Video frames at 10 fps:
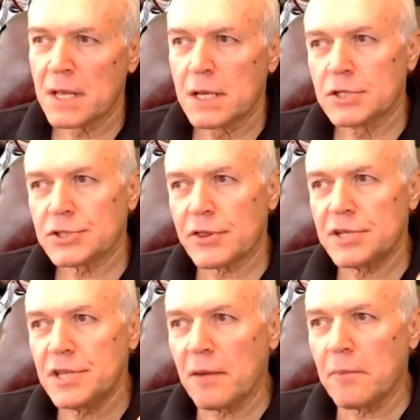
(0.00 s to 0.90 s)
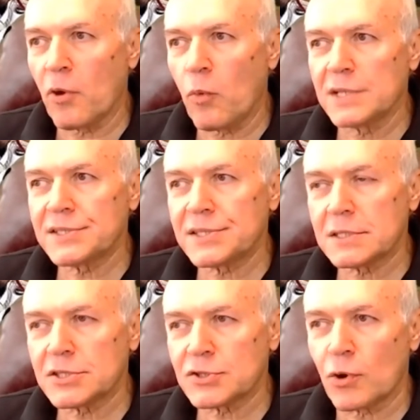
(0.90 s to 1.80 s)
So the number one
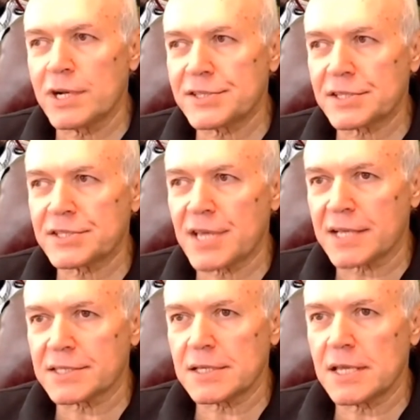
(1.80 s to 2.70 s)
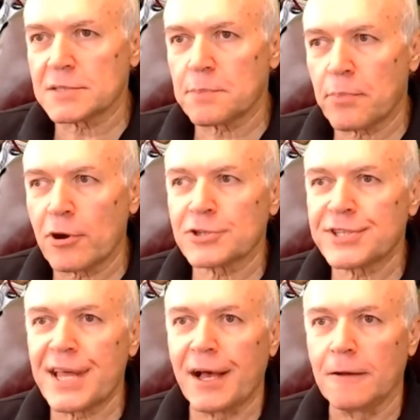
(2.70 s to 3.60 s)
story to success is
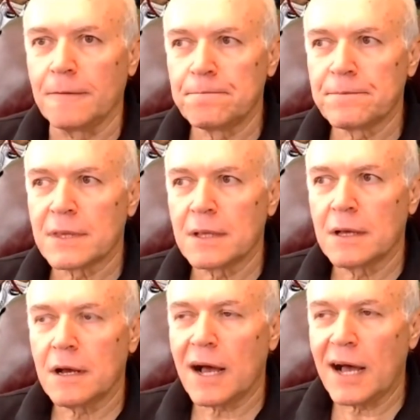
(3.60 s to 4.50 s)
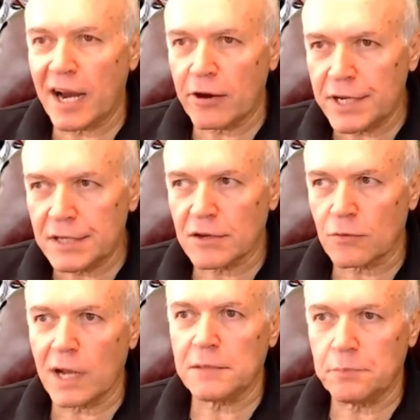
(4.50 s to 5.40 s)
personnel, hiring the
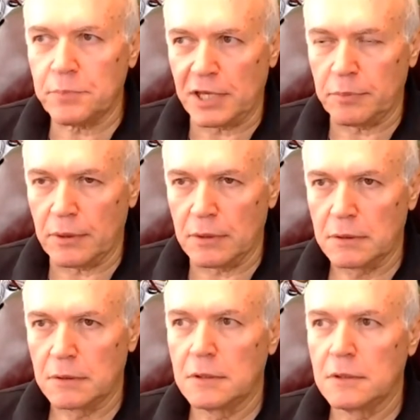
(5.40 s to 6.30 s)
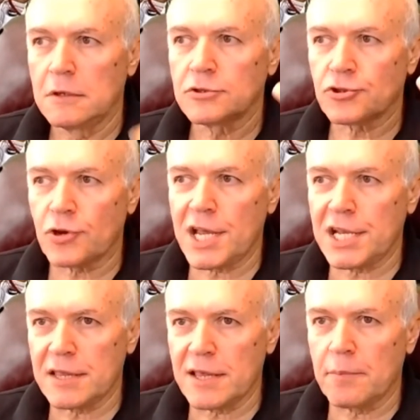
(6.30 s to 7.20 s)
right people,
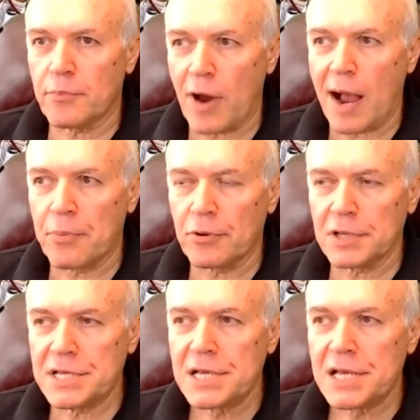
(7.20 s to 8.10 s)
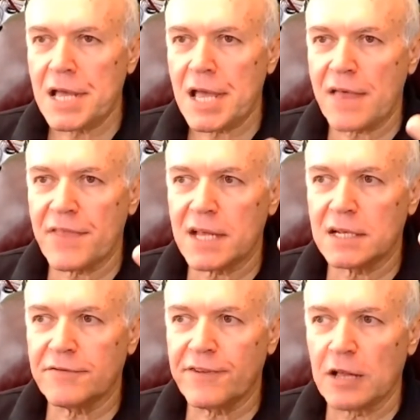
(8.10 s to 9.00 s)
training them properly, and
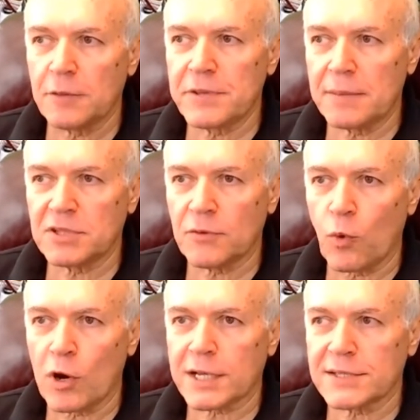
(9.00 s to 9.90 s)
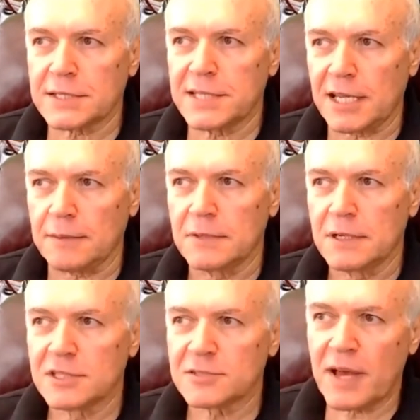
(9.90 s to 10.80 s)
then develop them to work as a team.
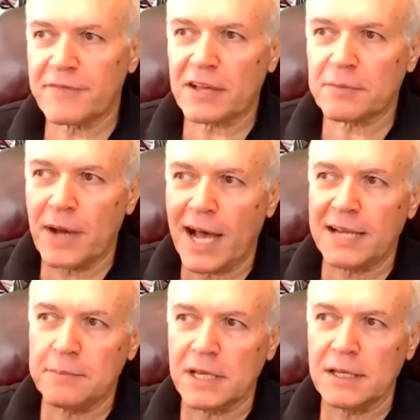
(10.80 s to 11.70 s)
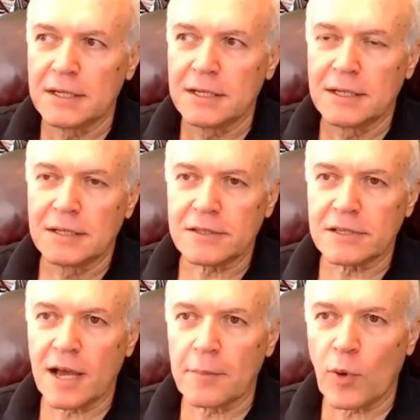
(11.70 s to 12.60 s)
As a matter of fact, behind me,
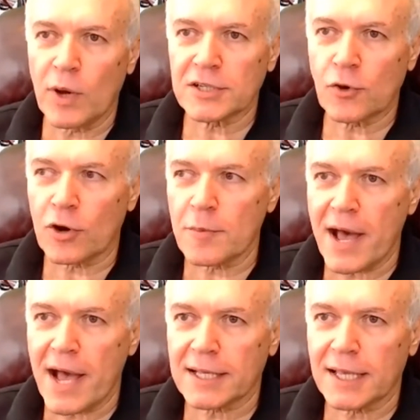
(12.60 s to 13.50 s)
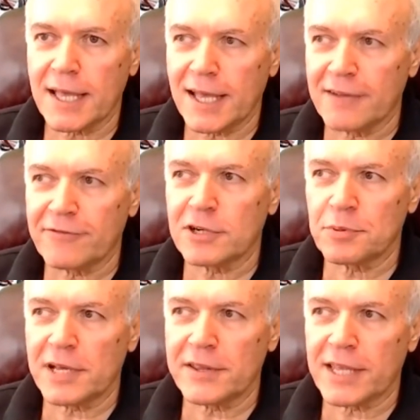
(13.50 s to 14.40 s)
the number one quarterback ever to
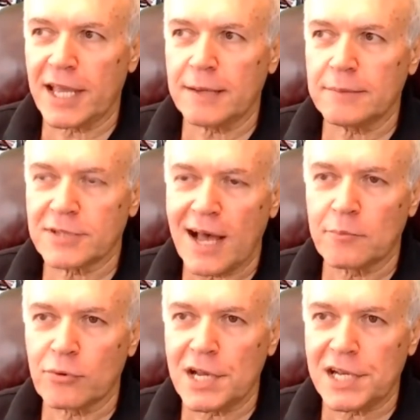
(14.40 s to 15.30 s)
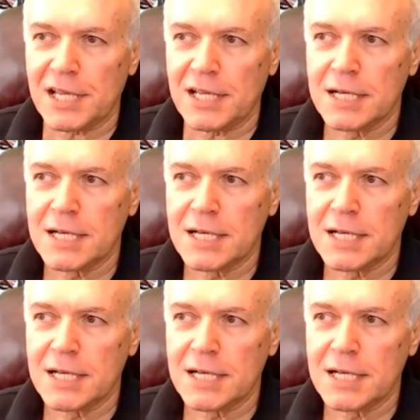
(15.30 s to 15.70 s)
play the game, Tom Brady.